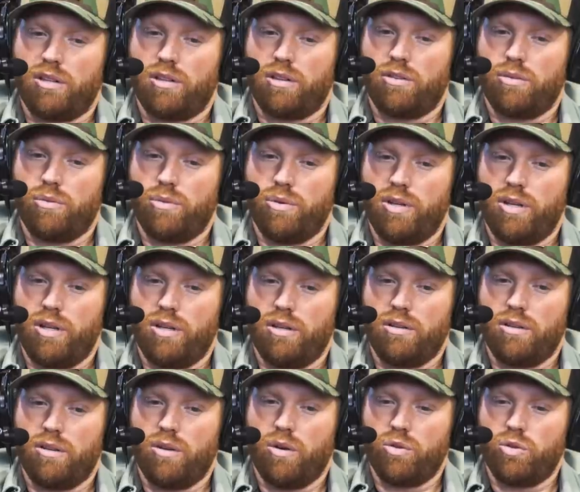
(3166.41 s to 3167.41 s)
at the
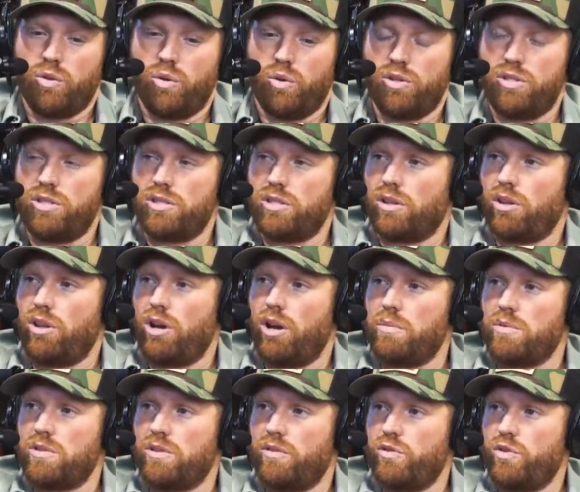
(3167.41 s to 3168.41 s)
three goats, horses, and
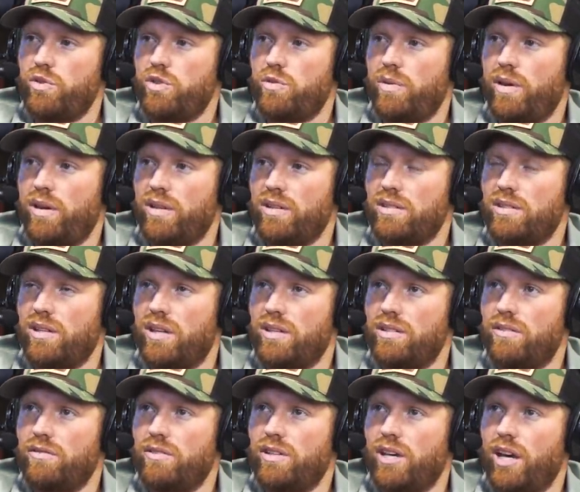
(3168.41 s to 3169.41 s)
llamas, if you spend
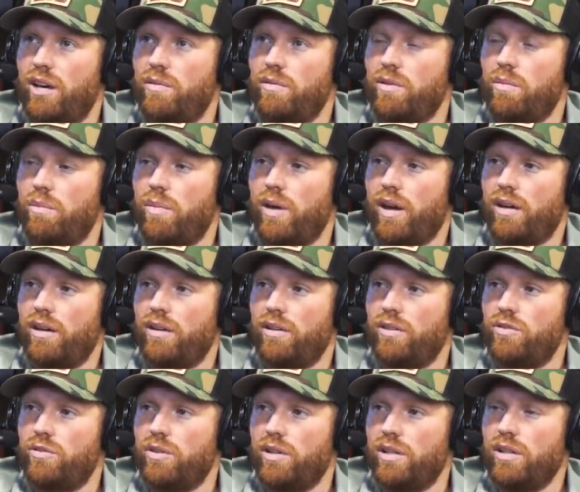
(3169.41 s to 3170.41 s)
extensive time in the
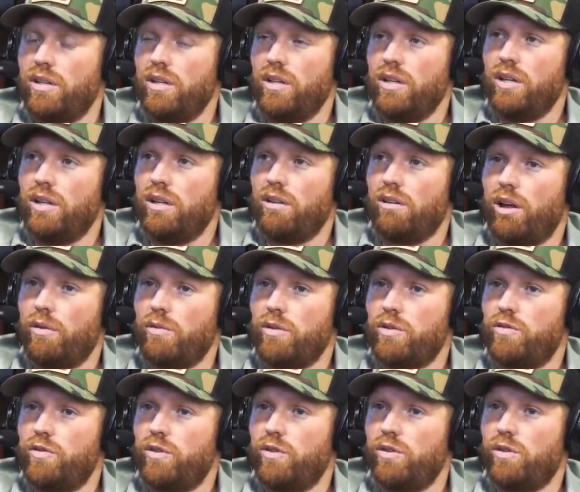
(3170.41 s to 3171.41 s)
backcountry,
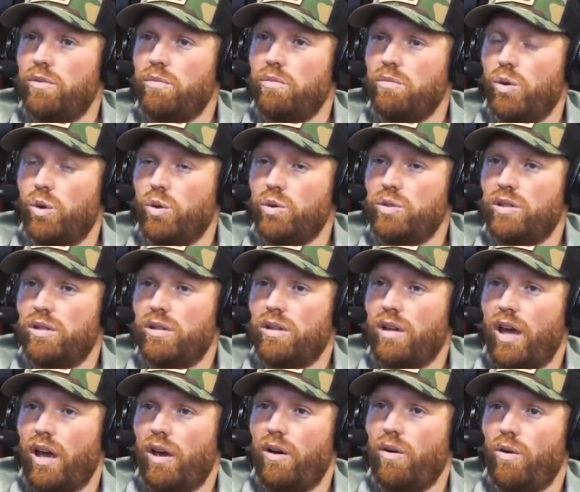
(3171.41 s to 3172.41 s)
llamas feel most
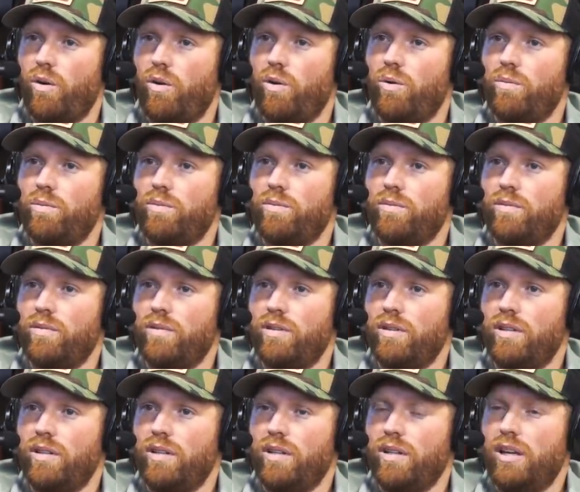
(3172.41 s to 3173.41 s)
at home
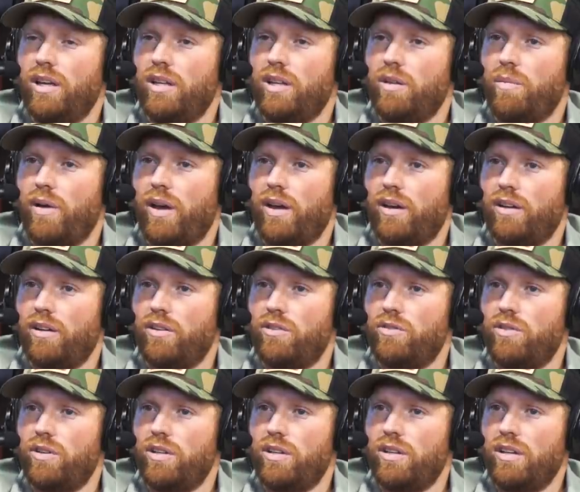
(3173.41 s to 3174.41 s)
in the
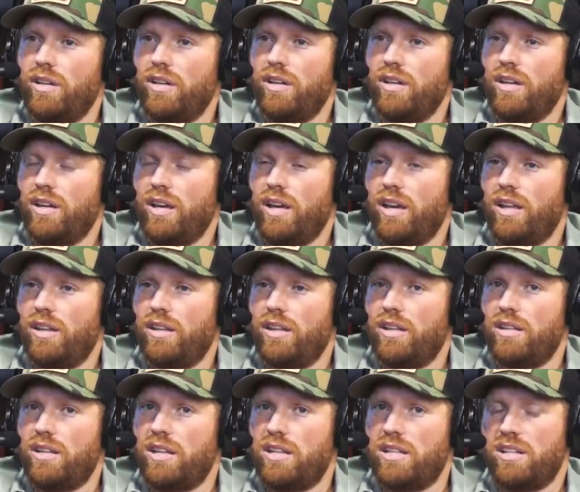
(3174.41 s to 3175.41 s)
backcountry, mm-hmm. and
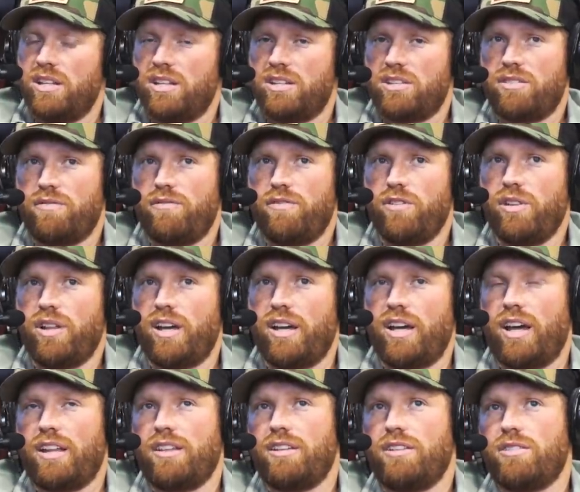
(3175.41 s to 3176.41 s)
then mm-hmm. they, they just feel
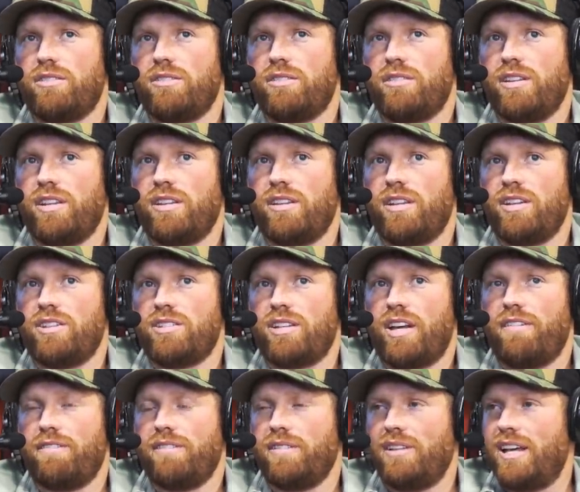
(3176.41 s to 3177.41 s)
like uh, they just
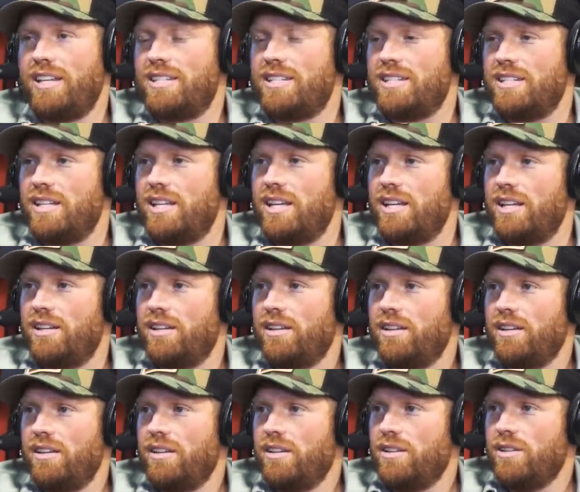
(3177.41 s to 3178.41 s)
have less need
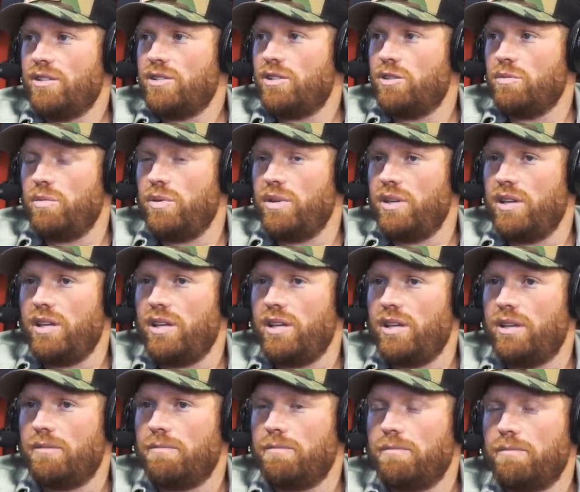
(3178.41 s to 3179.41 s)
to
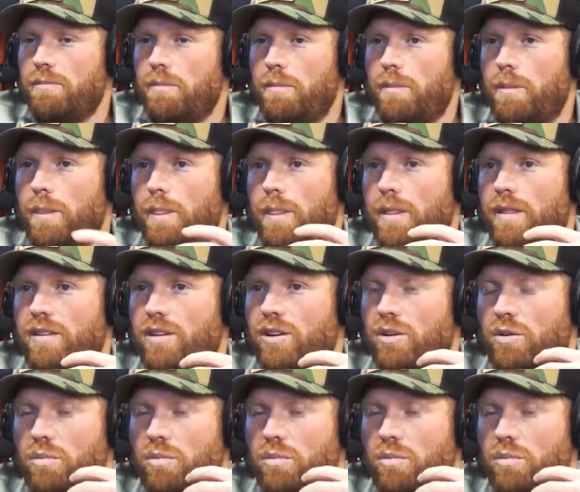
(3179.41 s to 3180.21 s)
be, you